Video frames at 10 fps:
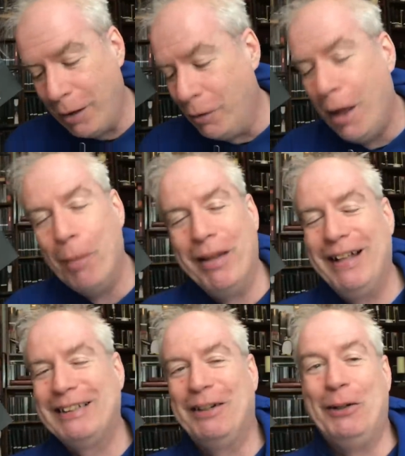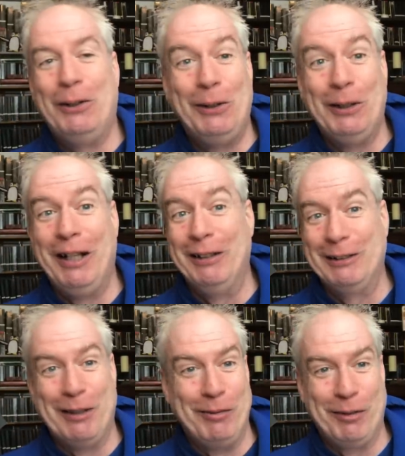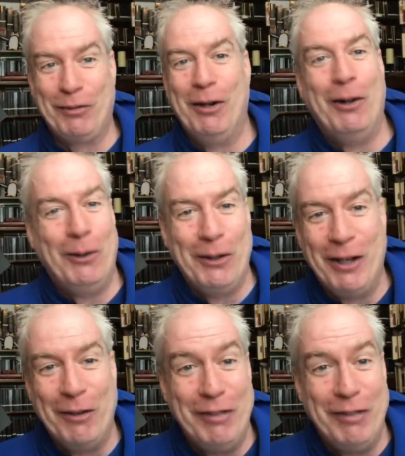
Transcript: but that's a whole other subject for a whole other